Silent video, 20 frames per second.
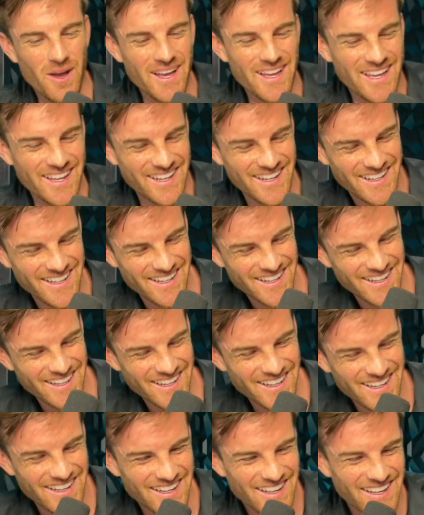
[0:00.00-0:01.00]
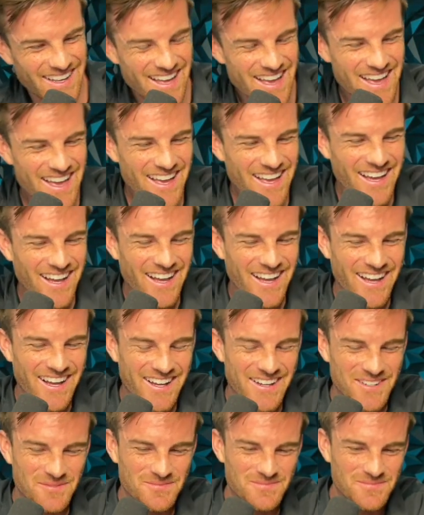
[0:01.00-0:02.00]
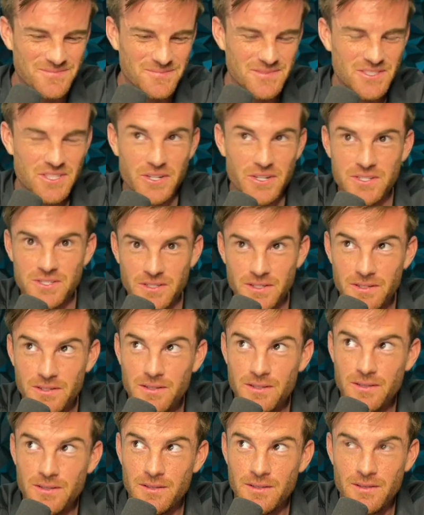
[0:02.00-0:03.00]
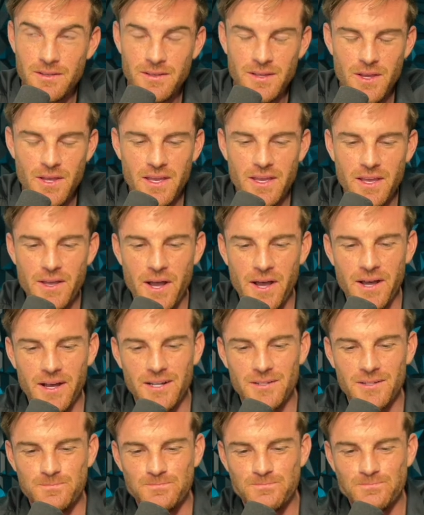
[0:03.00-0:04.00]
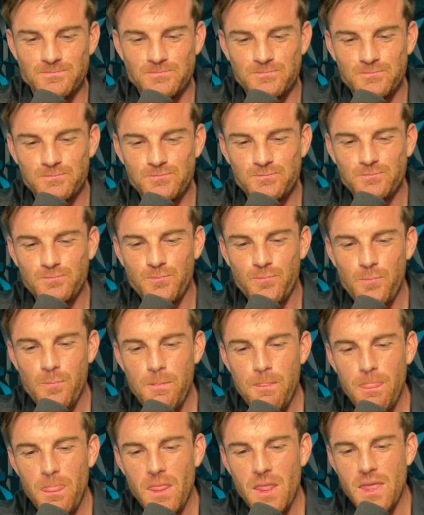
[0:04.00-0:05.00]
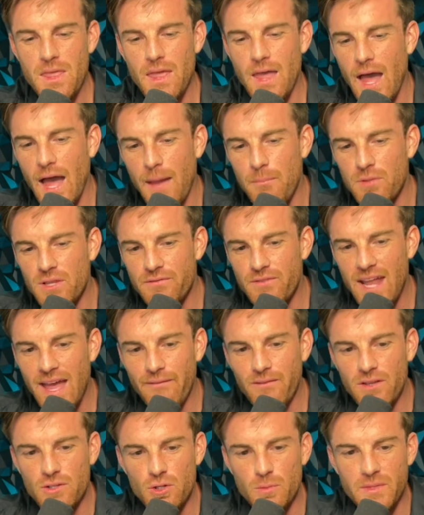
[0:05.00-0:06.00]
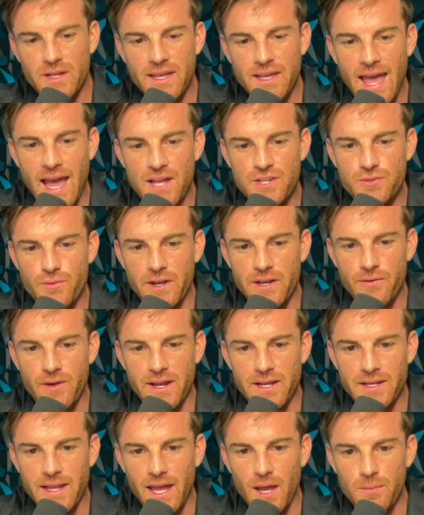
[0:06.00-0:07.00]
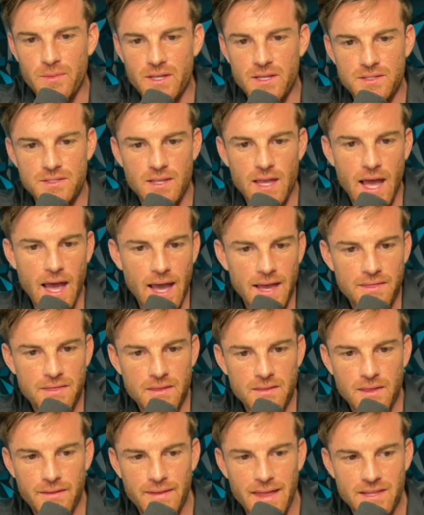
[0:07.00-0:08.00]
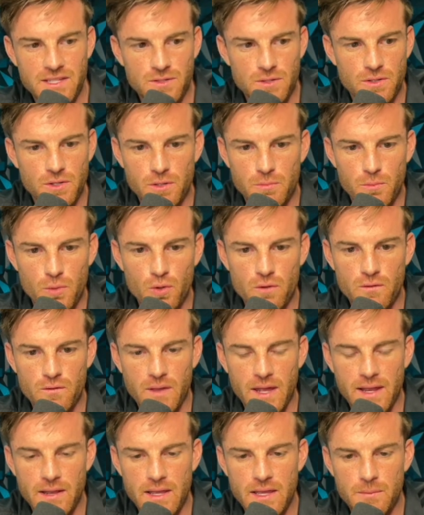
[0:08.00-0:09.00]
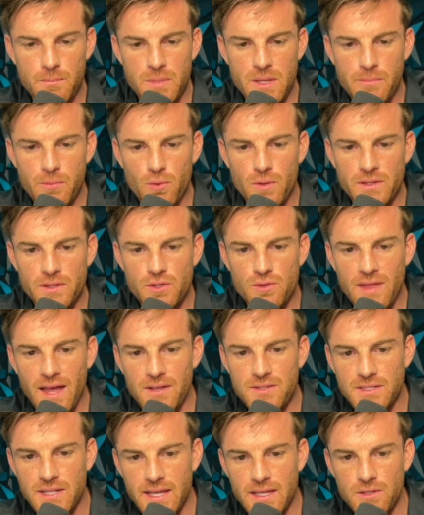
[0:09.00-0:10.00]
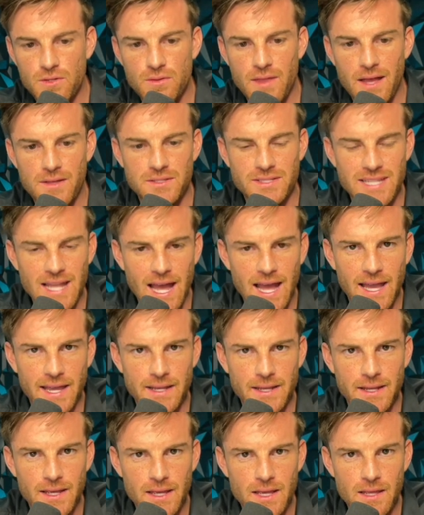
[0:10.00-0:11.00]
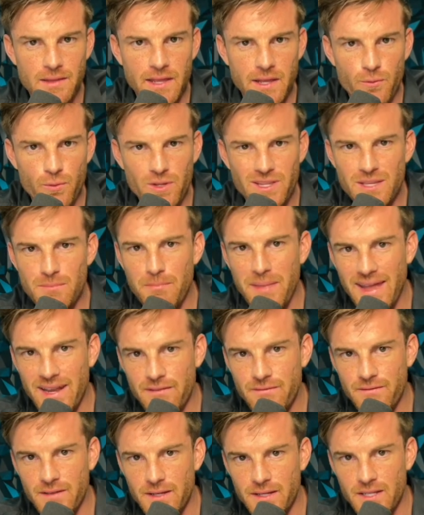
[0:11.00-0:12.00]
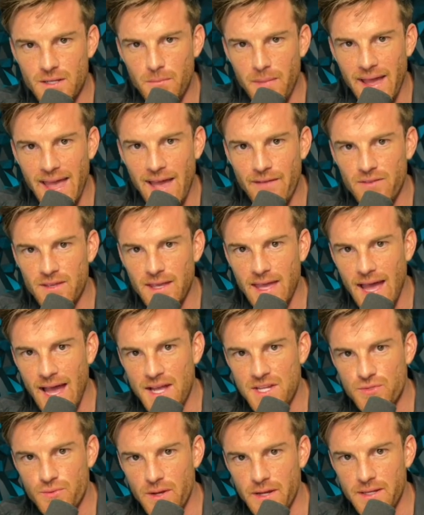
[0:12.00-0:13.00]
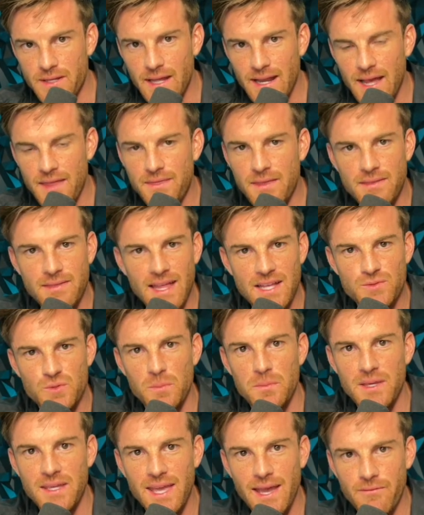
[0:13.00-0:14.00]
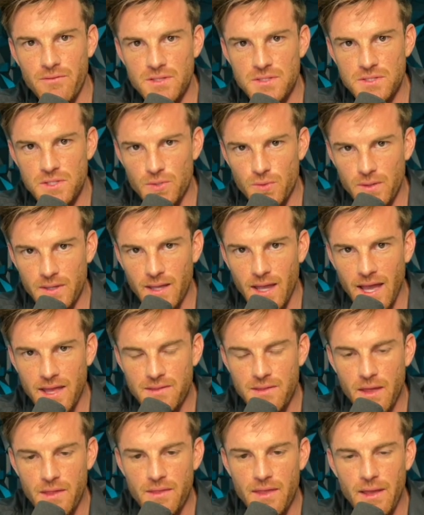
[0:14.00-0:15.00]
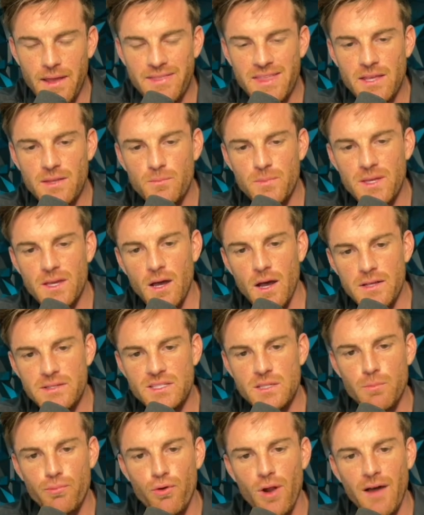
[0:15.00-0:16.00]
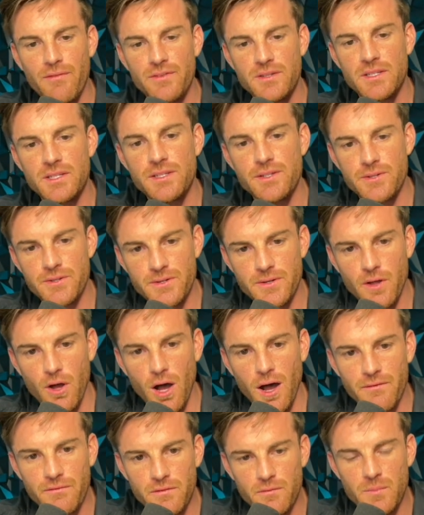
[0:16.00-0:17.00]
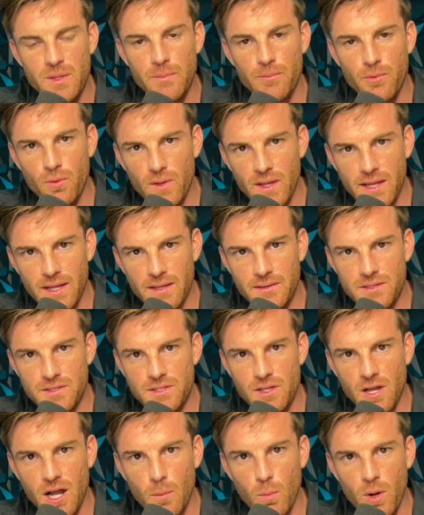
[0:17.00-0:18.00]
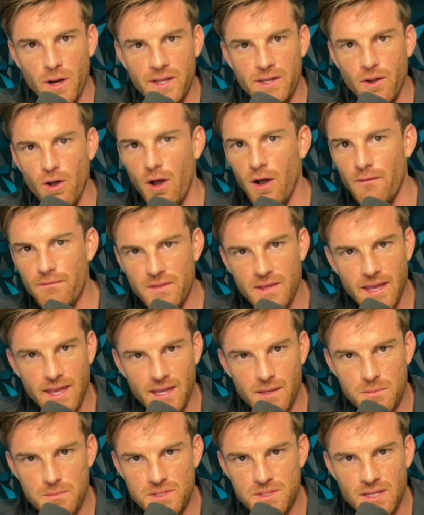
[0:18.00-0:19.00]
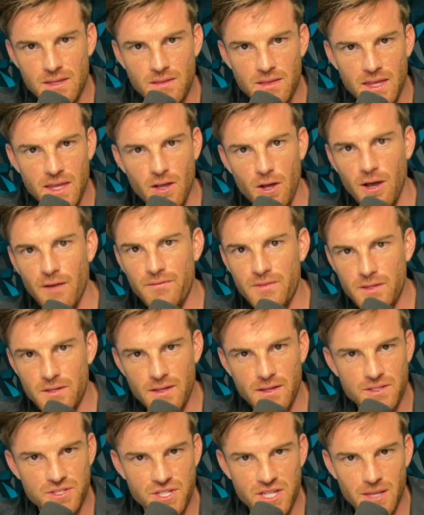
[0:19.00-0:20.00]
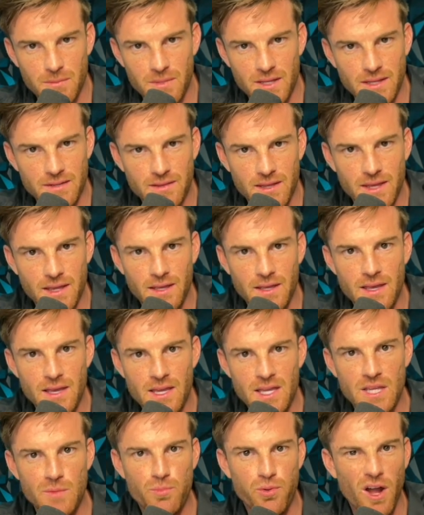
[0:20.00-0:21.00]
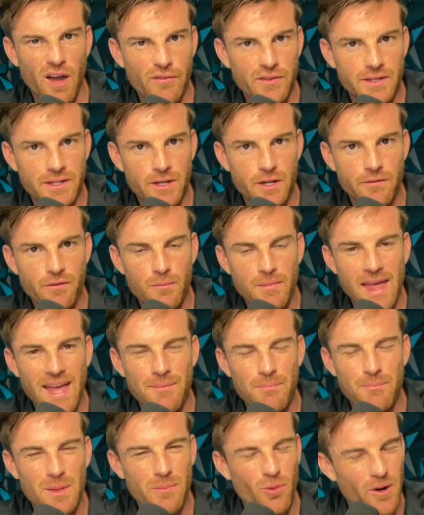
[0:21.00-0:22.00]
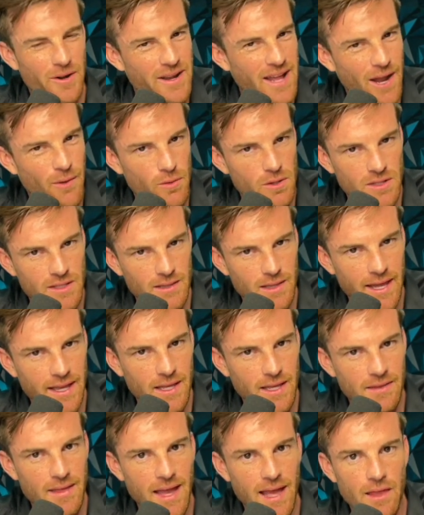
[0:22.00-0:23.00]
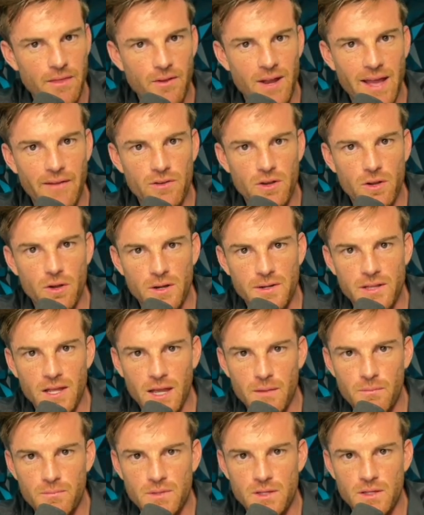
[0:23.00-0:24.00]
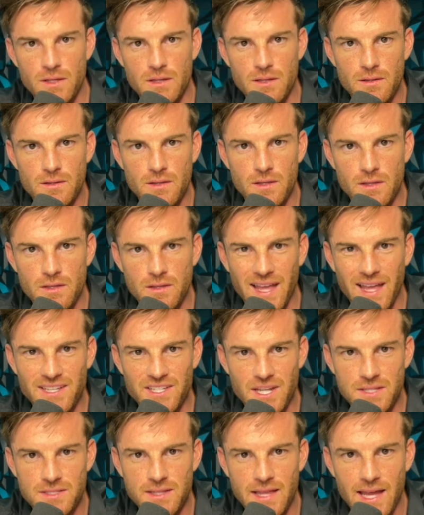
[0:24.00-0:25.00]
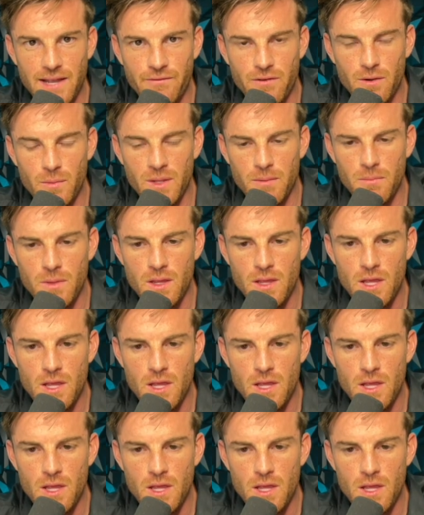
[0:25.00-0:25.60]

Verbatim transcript: but um, seriously, um, I believe in having a little bit of cash ready right now because I think that that's a good move. And in people in 2008, 2009, they really benefited by having cash ready. And I think that's what Meet Kevin's doing. I I think because he profiteered off of people getting in the stock market, off the AMC thing, off the GME thing, he profiteered from that. People are not really liking that, and they're having a hard time to to digest that from him.